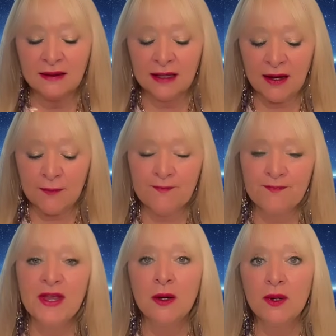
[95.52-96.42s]
Now,
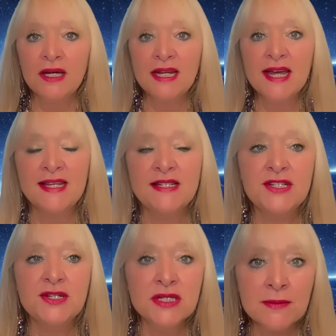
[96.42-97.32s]
we're going to get
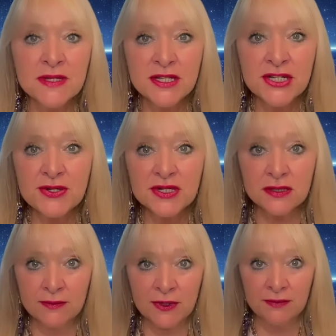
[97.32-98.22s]
into some of the news
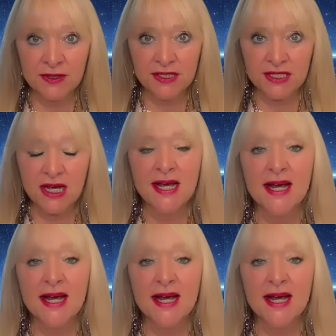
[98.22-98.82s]
at the moment.